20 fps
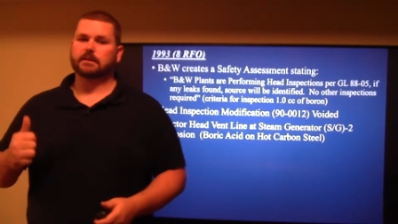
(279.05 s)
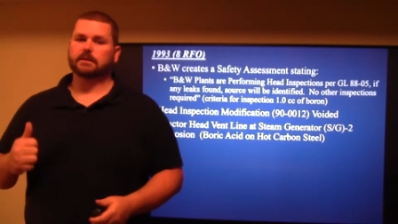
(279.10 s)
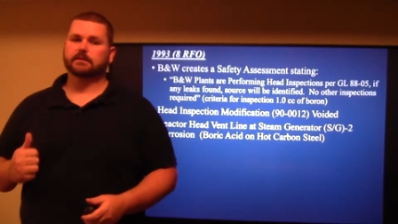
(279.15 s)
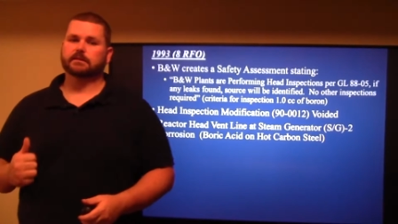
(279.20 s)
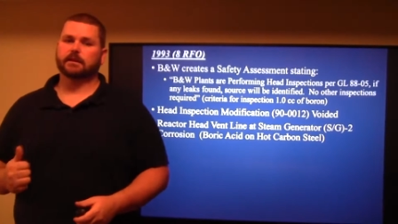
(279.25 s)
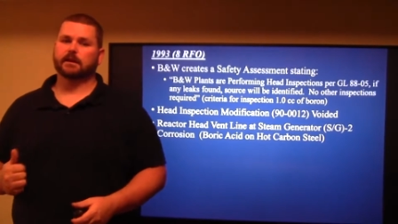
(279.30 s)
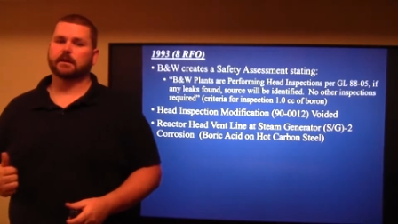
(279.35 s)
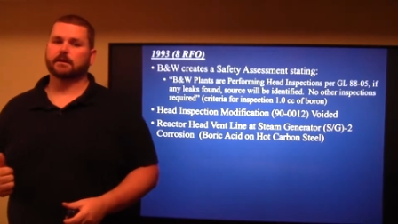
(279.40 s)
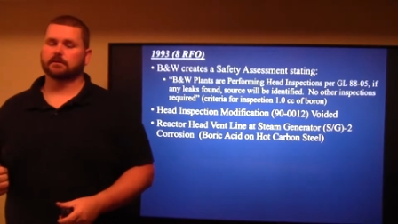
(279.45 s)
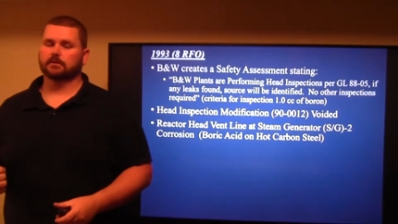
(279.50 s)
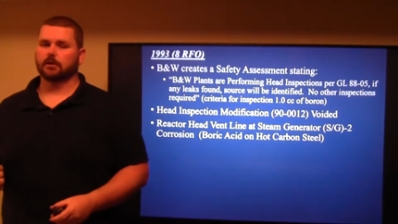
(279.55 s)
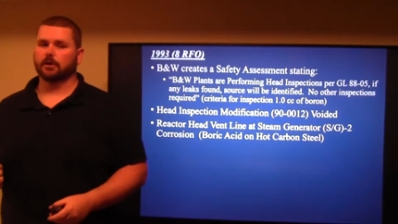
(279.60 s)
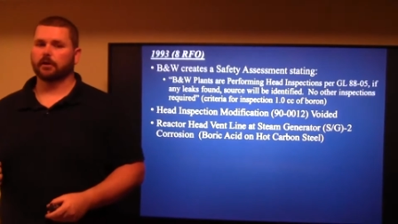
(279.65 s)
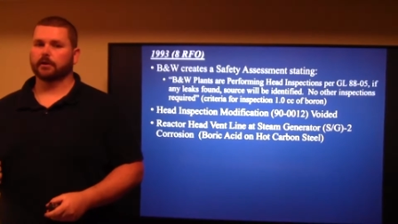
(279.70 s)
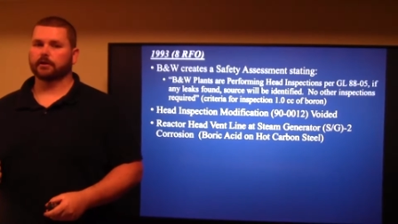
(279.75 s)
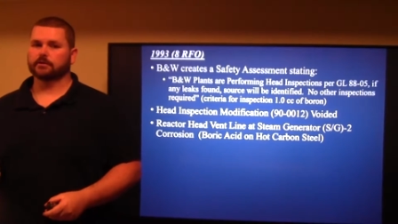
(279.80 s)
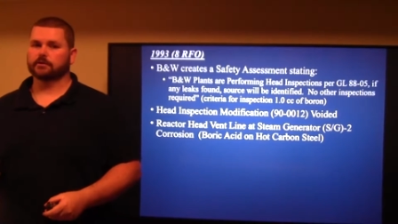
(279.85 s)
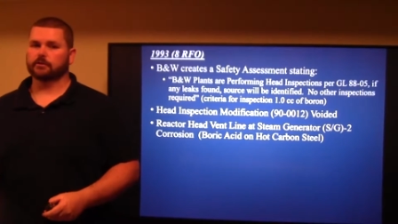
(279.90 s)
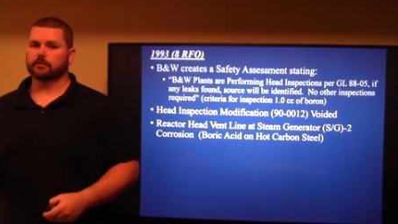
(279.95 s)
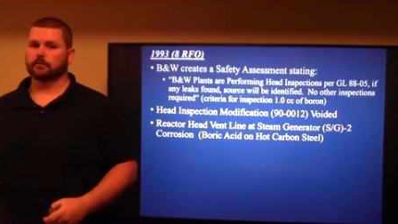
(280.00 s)
the intent as
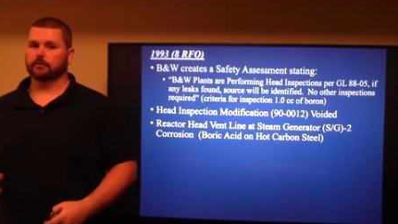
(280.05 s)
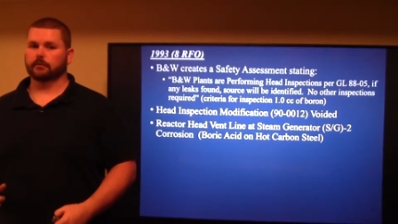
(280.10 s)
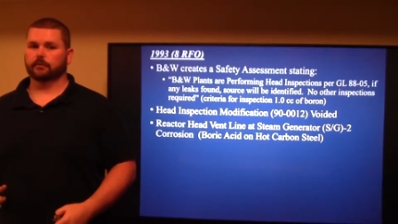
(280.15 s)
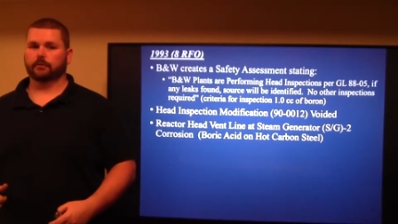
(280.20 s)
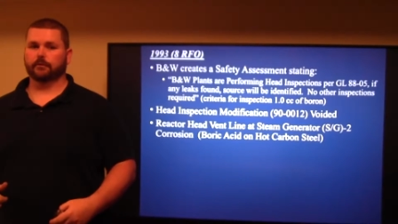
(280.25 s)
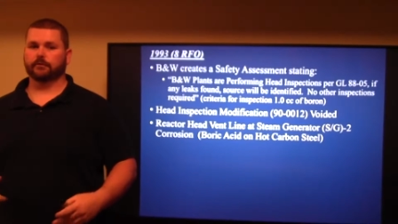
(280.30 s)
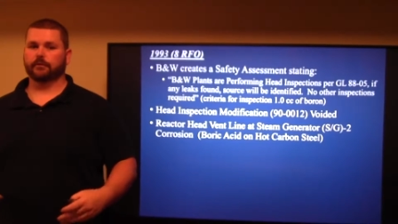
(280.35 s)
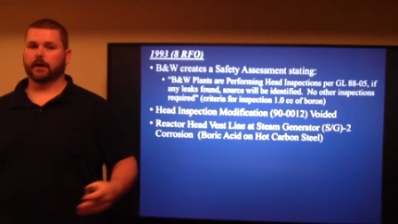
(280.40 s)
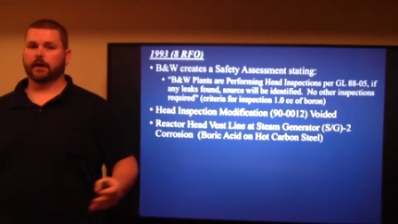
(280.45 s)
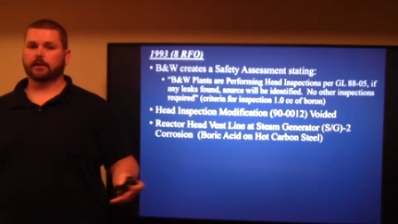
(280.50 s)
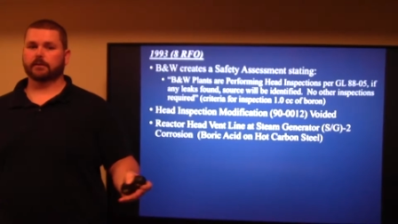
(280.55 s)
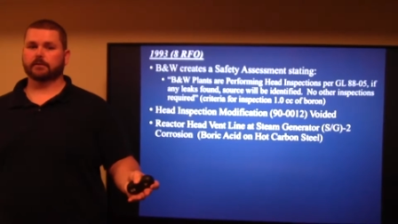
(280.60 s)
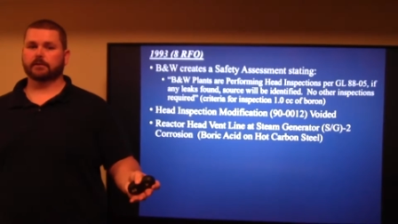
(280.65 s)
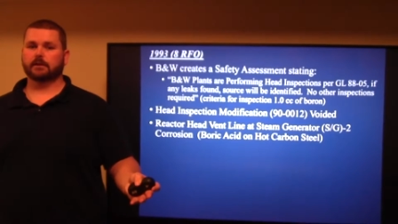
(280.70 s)
long as if you find a